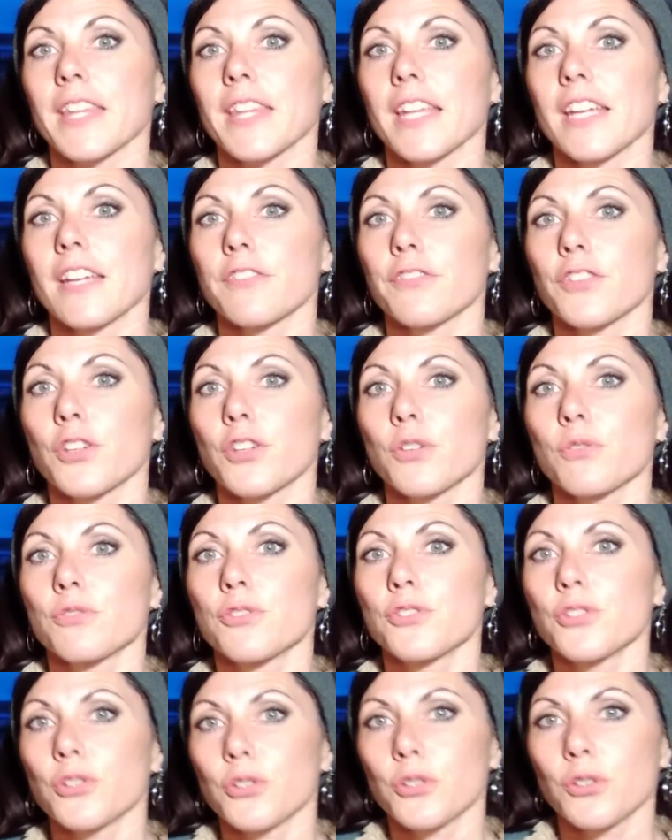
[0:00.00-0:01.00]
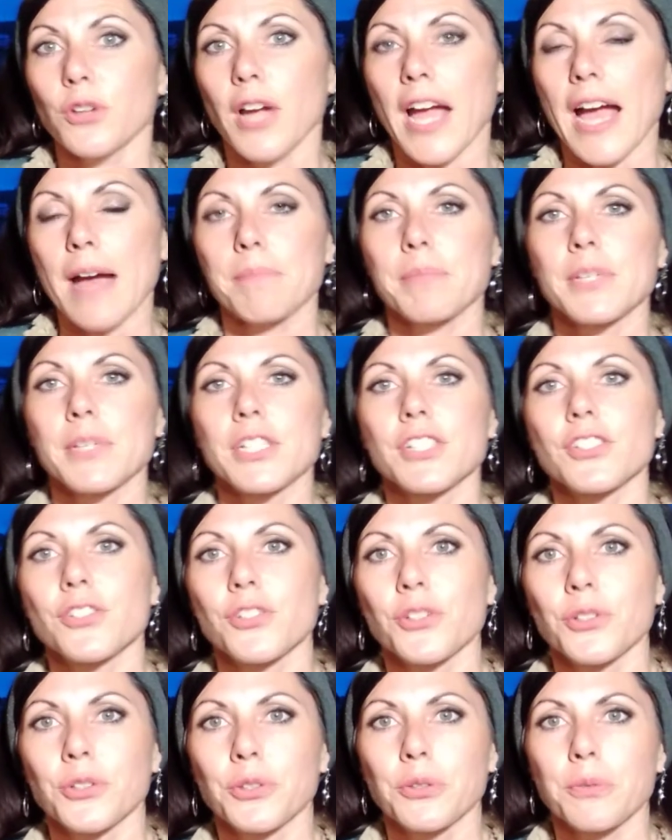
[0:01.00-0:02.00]
If you do happen
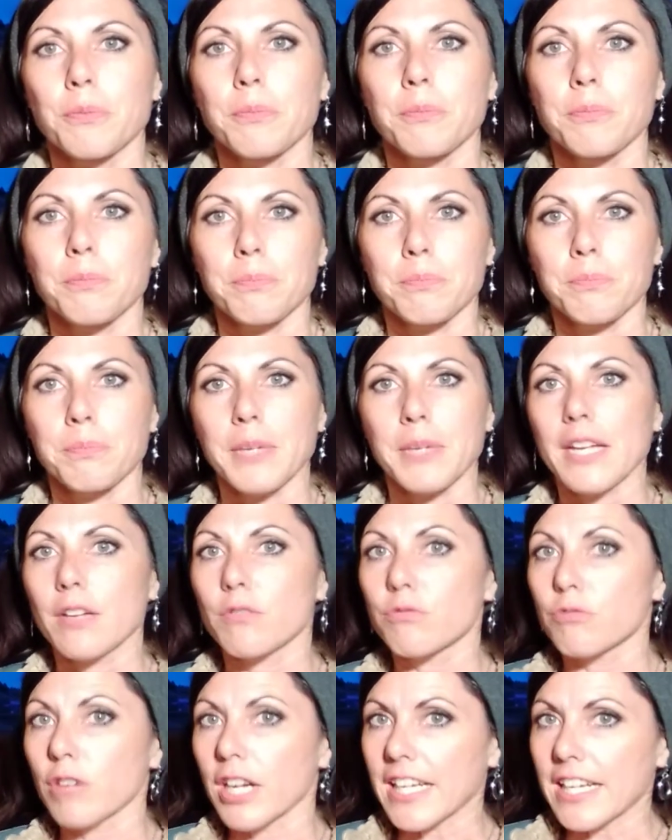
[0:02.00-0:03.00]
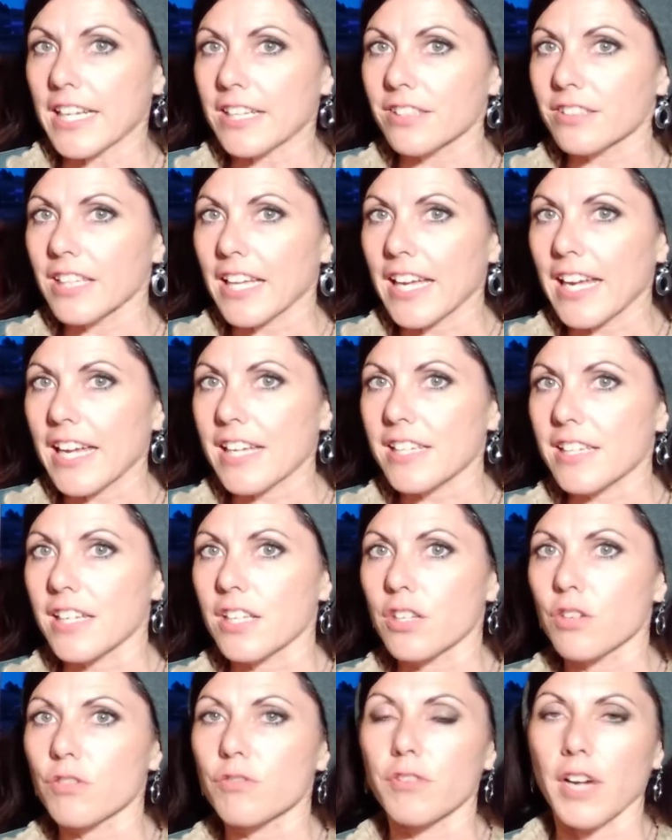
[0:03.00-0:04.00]
to be running late and
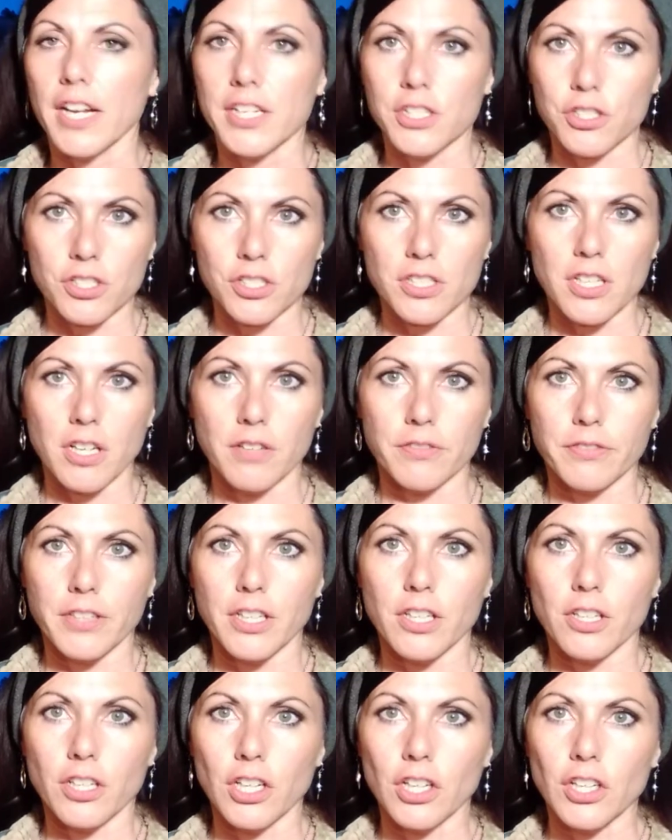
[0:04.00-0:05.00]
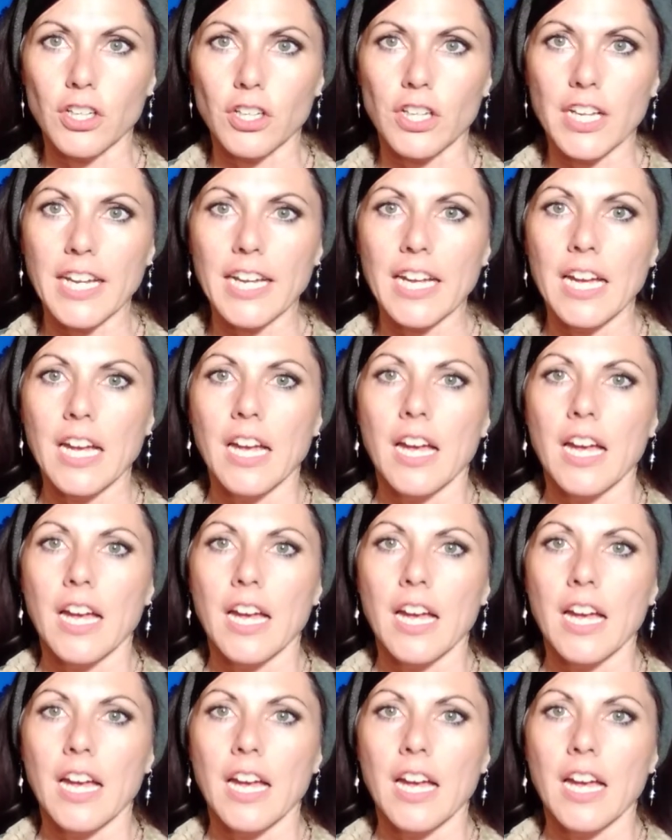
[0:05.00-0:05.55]
you find yourself in a hurry,